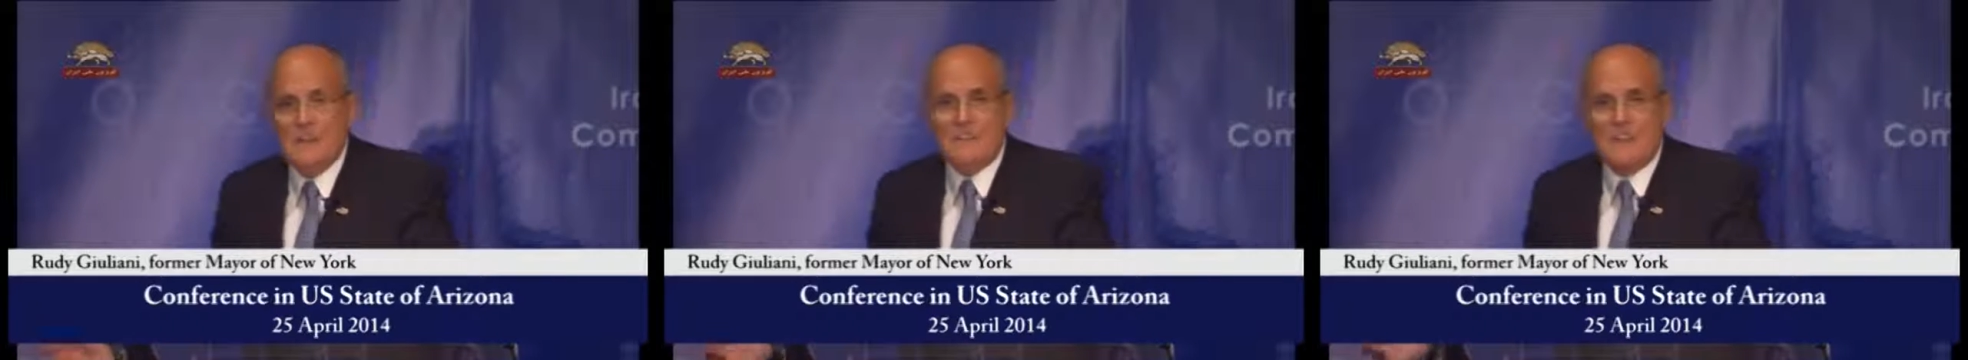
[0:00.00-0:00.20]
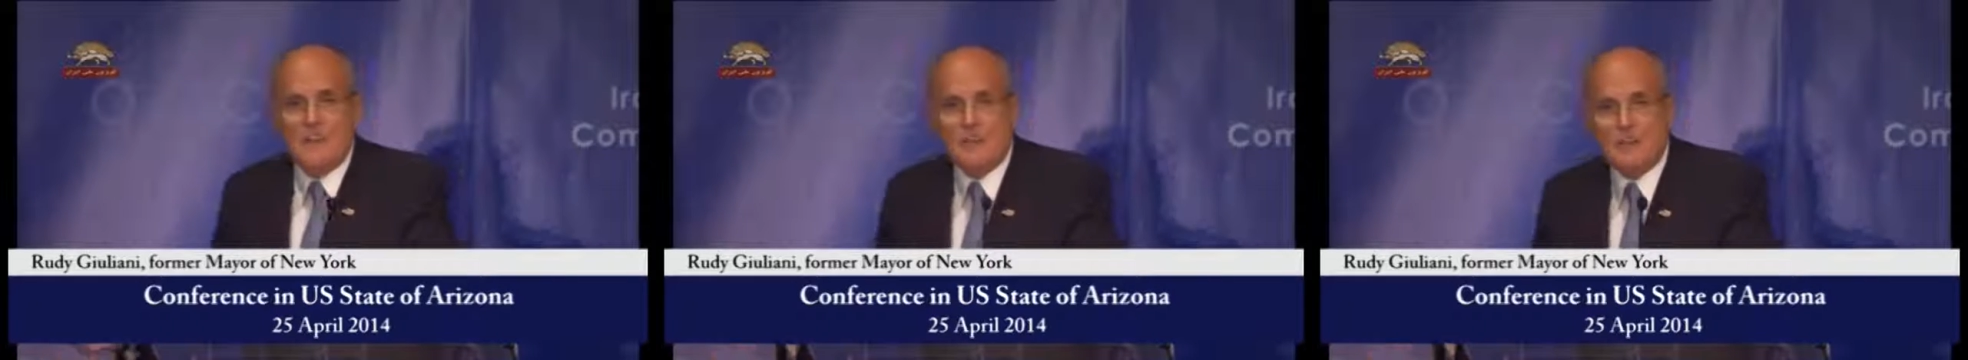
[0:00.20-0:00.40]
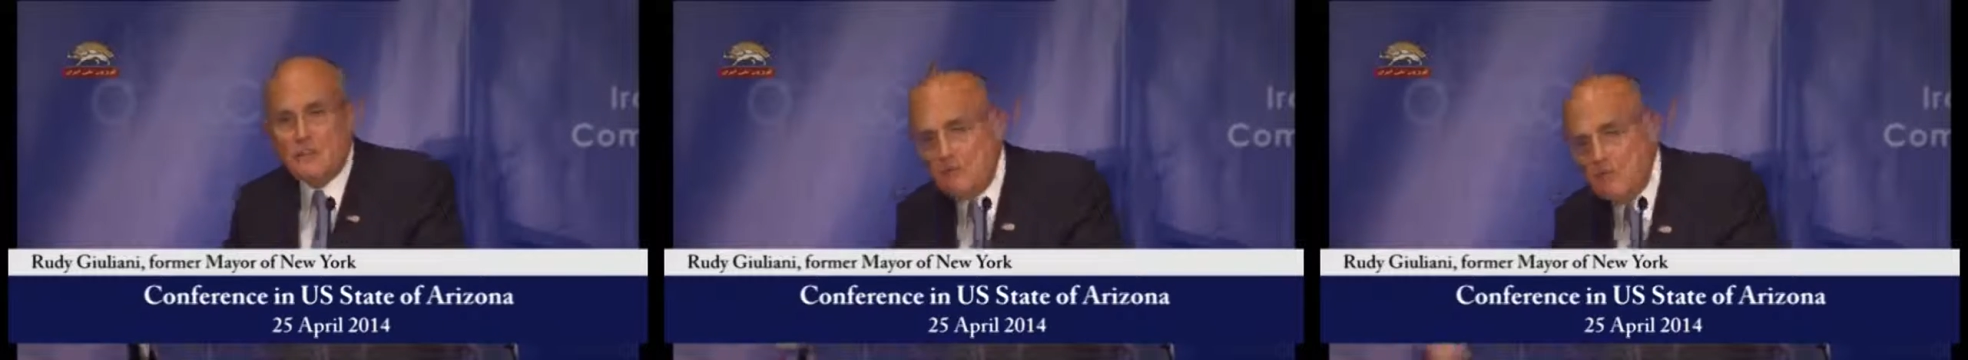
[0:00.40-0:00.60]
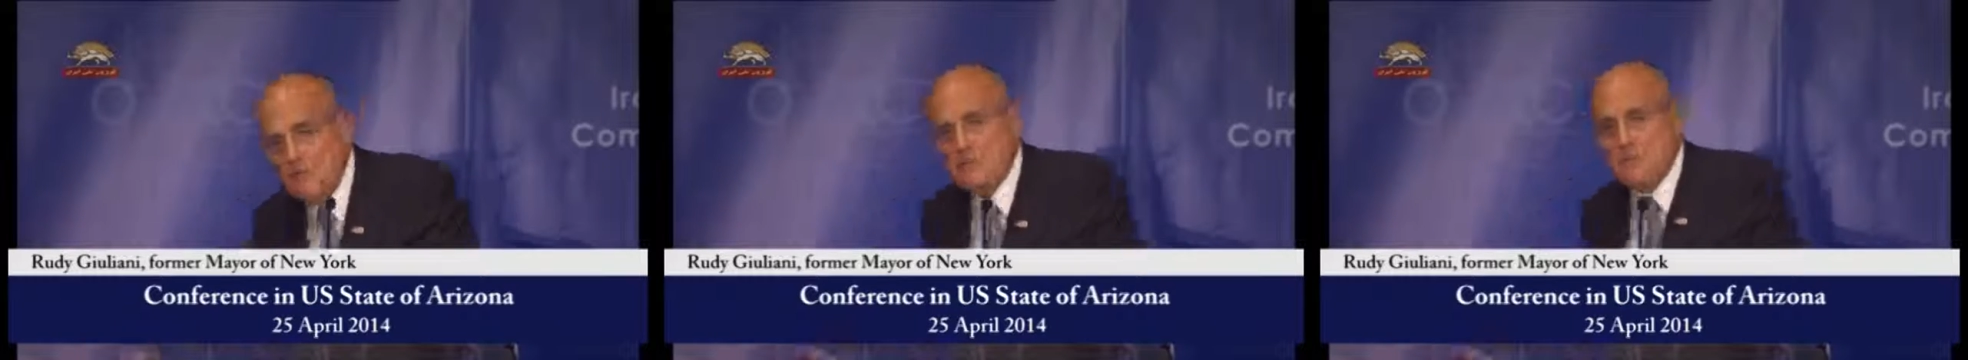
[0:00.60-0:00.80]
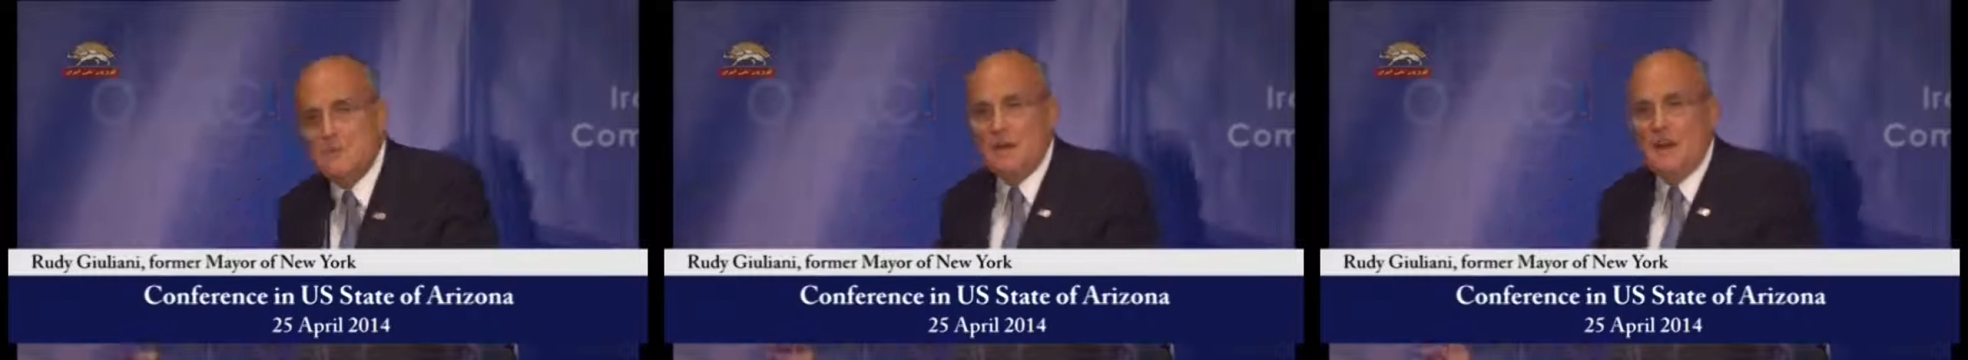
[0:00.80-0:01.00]
in a state of
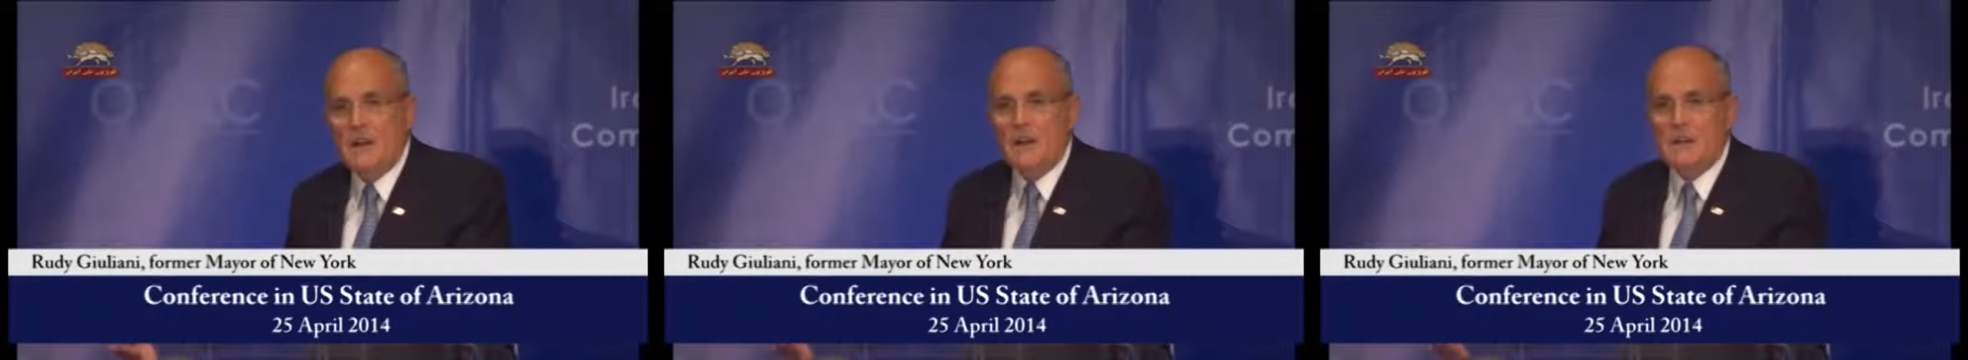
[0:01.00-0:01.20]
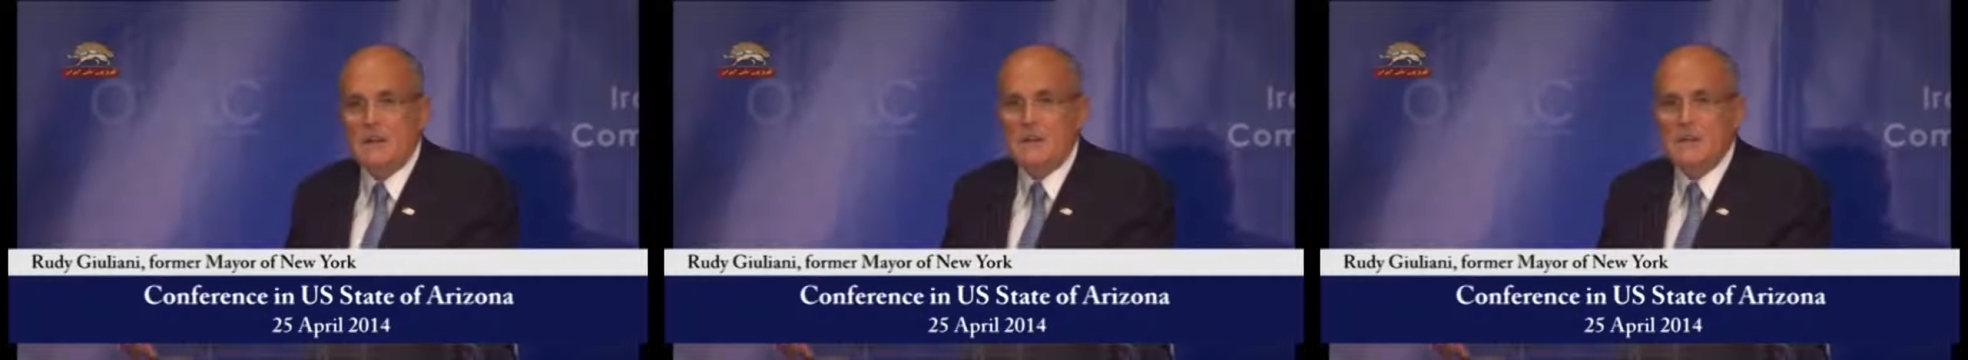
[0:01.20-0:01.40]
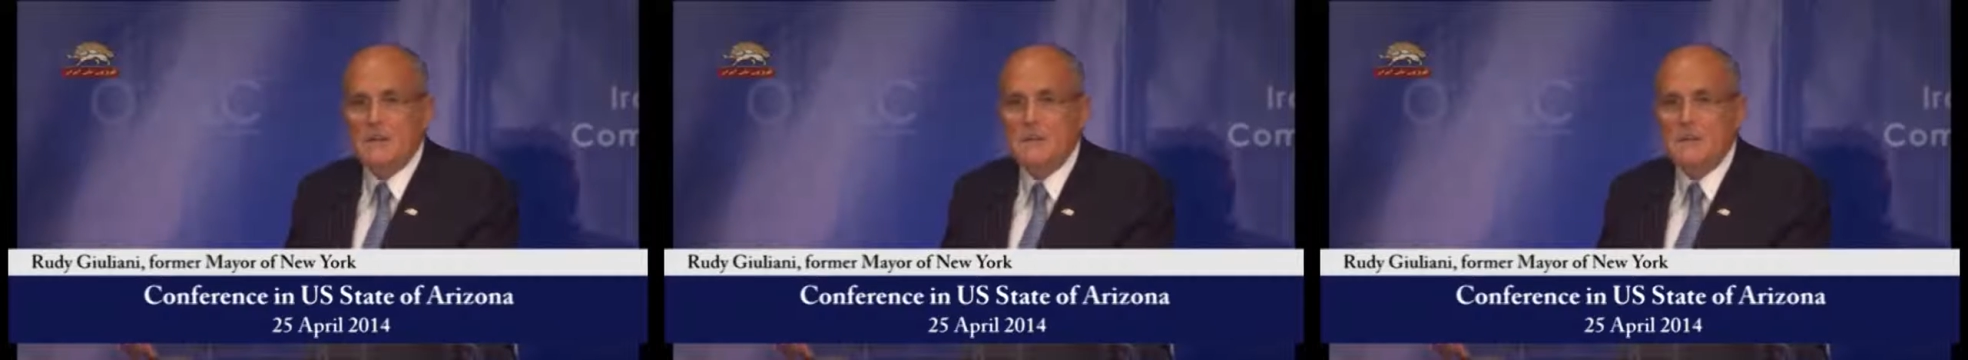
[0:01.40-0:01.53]
confusion about it.